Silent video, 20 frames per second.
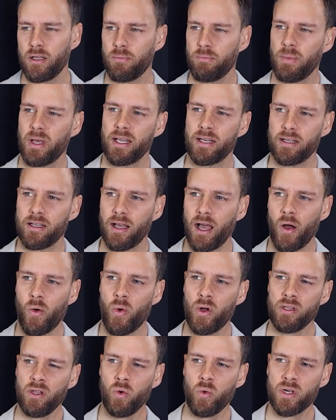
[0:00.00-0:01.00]
man, I
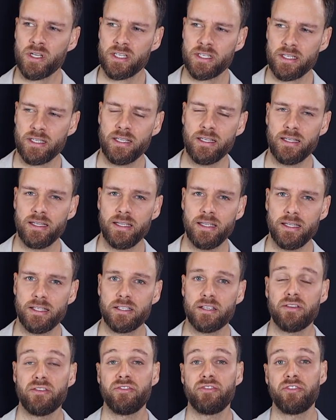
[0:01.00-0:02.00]
wonder what she
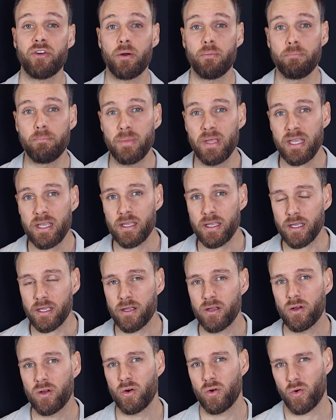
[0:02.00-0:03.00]
needs from me
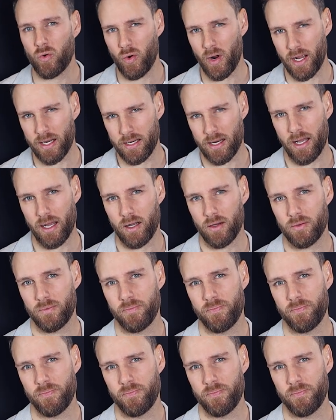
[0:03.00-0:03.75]
right now?